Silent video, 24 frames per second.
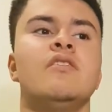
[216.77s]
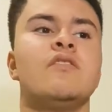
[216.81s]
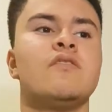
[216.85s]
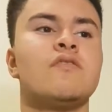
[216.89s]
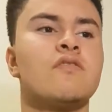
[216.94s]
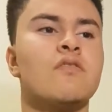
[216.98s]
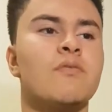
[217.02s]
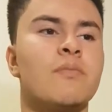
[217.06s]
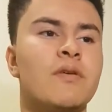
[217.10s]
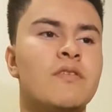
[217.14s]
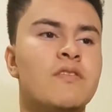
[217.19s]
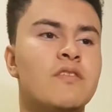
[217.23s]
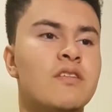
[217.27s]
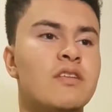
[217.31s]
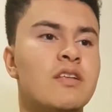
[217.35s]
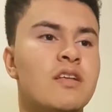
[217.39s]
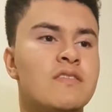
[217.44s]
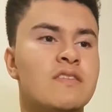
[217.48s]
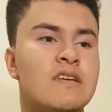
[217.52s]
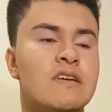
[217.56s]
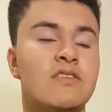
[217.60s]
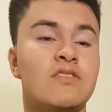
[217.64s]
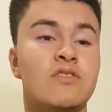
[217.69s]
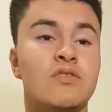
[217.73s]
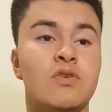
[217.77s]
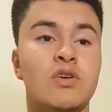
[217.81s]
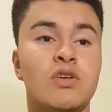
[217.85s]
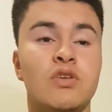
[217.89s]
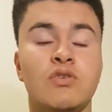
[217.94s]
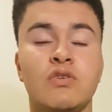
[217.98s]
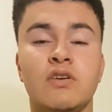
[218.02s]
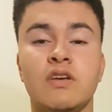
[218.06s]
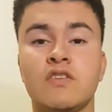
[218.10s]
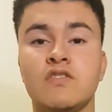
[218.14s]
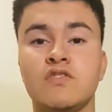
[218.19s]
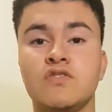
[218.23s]
So basically that's how you do it.
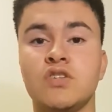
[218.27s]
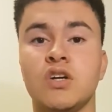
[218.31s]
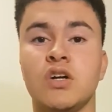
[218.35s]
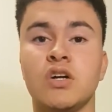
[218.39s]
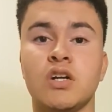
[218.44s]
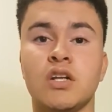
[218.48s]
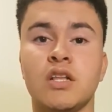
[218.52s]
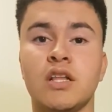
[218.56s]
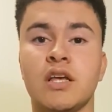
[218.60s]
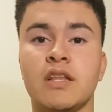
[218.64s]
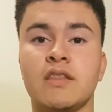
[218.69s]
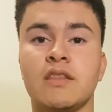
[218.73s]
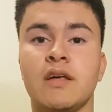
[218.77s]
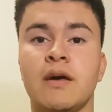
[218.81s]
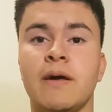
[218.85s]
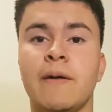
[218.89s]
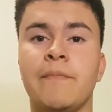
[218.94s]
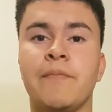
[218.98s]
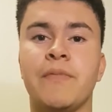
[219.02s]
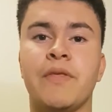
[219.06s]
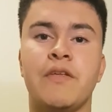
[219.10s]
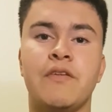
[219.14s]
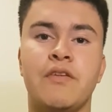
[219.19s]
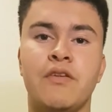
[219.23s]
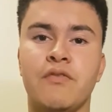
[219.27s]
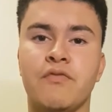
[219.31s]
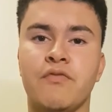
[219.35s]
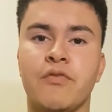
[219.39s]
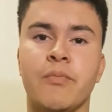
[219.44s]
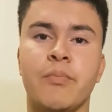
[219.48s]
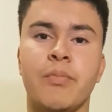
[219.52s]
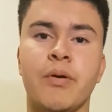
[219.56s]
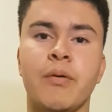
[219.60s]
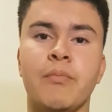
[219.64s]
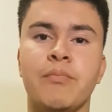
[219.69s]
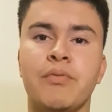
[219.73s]
You get stronger like that. And then
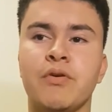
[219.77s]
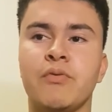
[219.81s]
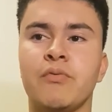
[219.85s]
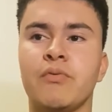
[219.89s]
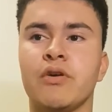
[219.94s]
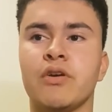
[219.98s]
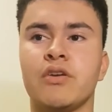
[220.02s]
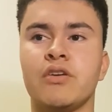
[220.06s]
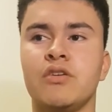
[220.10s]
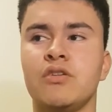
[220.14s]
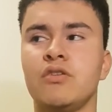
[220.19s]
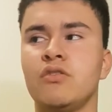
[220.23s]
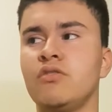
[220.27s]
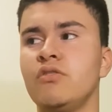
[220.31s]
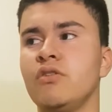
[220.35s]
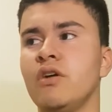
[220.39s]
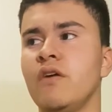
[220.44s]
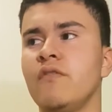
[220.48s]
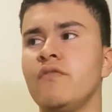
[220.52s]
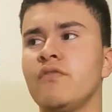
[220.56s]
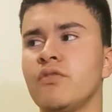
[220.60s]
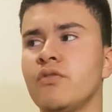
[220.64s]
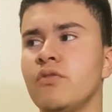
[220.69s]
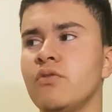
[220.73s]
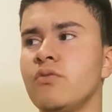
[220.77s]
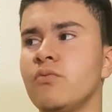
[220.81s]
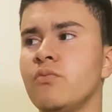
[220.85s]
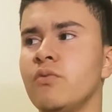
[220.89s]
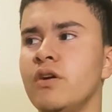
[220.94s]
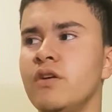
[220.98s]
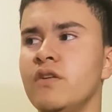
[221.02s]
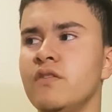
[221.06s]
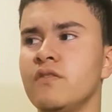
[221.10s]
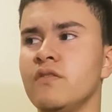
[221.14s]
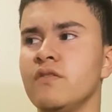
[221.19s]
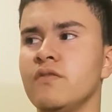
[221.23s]
for pumping work, you have your own
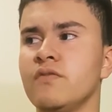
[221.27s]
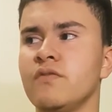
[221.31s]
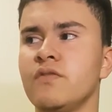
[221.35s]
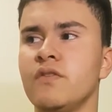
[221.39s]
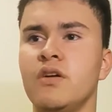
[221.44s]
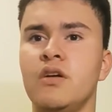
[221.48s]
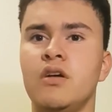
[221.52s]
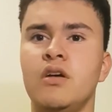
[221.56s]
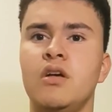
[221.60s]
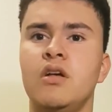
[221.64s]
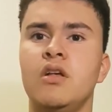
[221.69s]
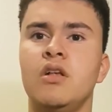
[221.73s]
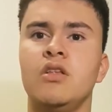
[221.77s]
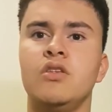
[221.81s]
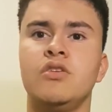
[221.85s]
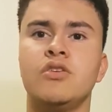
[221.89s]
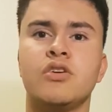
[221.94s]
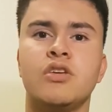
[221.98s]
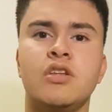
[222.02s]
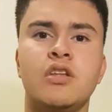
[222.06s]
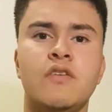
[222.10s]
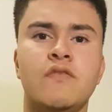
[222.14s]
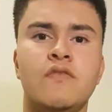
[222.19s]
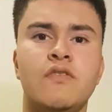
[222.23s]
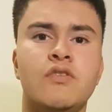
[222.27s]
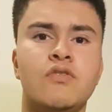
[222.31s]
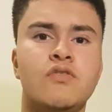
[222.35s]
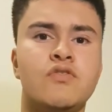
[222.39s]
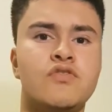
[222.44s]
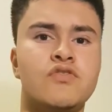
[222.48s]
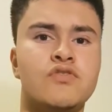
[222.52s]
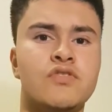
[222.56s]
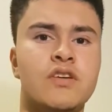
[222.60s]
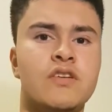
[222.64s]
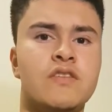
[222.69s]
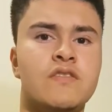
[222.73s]
ways of, you can even do
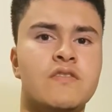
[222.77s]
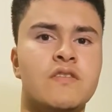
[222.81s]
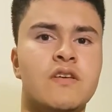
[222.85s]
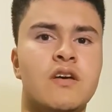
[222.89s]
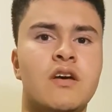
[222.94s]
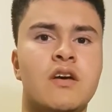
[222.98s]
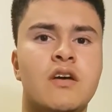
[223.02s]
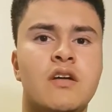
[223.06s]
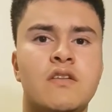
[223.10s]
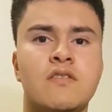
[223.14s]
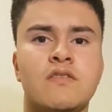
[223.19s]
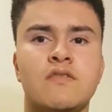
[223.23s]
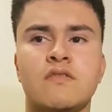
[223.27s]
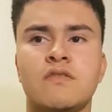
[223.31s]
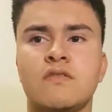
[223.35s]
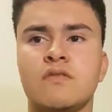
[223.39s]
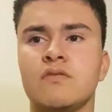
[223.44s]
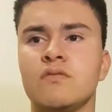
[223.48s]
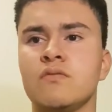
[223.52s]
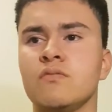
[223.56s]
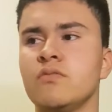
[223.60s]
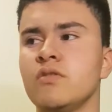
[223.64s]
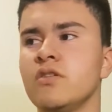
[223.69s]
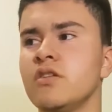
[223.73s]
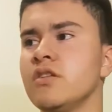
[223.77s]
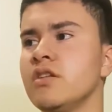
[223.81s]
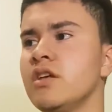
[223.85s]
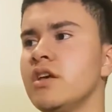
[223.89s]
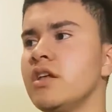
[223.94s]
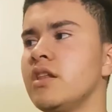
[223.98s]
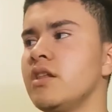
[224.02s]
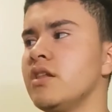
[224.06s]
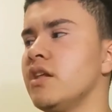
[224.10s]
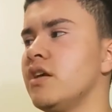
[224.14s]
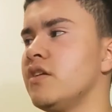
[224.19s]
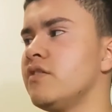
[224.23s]
straight sets with
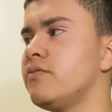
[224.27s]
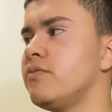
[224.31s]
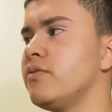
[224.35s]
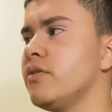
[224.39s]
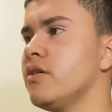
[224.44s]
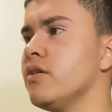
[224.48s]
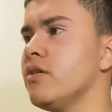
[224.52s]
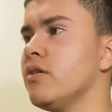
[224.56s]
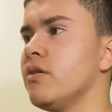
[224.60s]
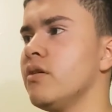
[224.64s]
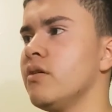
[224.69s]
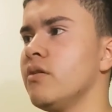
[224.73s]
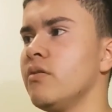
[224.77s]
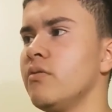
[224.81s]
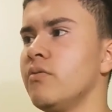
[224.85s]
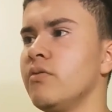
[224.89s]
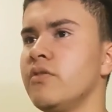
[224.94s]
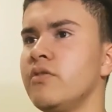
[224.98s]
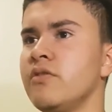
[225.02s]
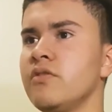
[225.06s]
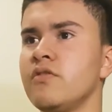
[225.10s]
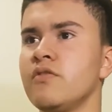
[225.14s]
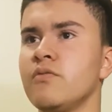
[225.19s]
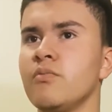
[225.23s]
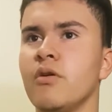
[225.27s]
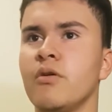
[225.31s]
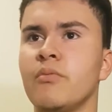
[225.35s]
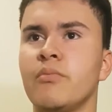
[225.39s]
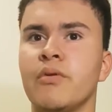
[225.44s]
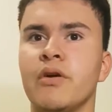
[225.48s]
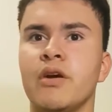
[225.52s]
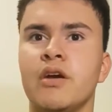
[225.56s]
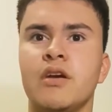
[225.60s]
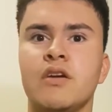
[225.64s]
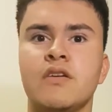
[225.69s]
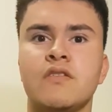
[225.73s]
like less, with small
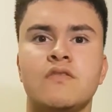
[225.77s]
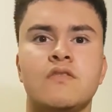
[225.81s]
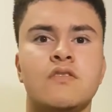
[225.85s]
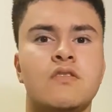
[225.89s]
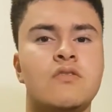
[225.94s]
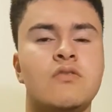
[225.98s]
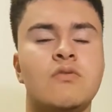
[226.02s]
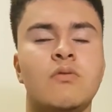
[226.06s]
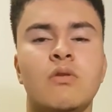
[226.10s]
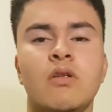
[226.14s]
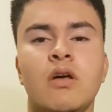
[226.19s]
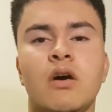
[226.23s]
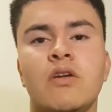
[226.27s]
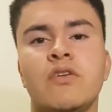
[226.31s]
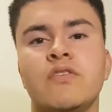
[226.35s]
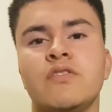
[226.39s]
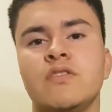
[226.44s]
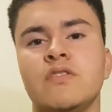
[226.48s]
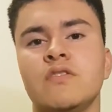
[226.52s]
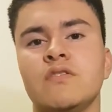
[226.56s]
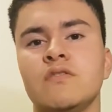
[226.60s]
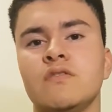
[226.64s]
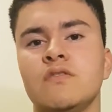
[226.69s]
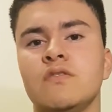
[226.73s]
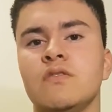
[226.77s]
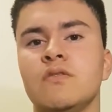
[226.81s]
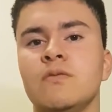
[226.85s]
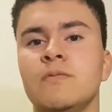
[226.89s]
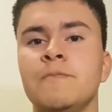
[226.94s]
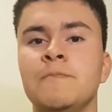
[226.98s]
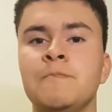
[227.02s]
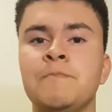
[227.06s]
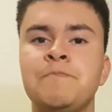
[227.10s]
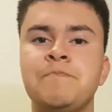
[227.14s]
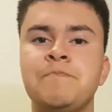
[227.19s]
breaks. You can do a lot of things. So